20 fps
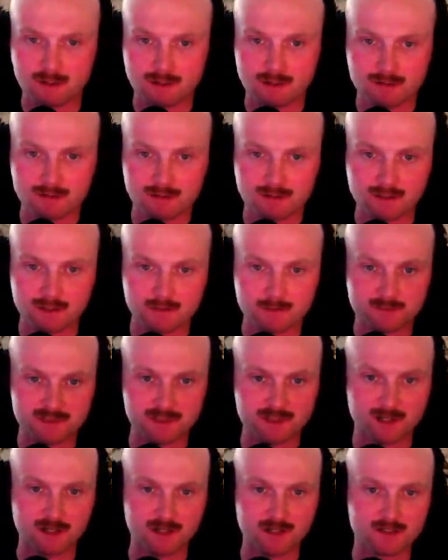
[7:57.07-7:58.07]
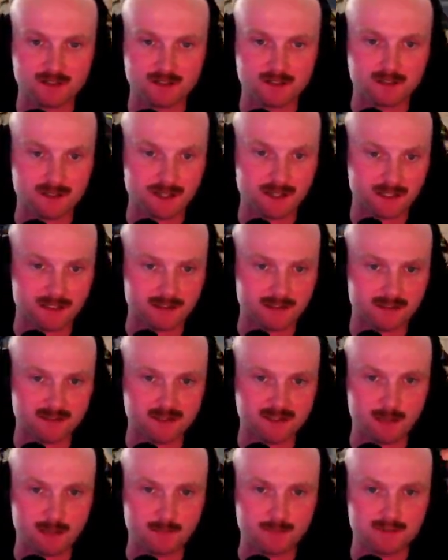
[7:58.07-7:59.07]
Let them start kind of
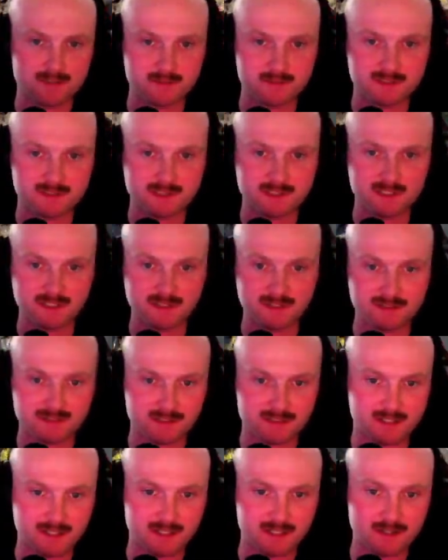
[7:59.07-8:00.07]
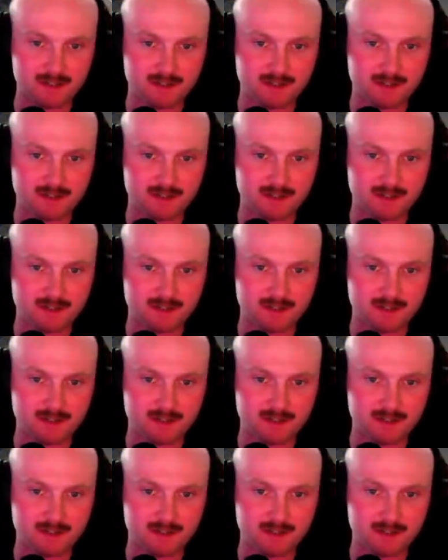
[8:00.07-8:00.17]
stomping some skills in here.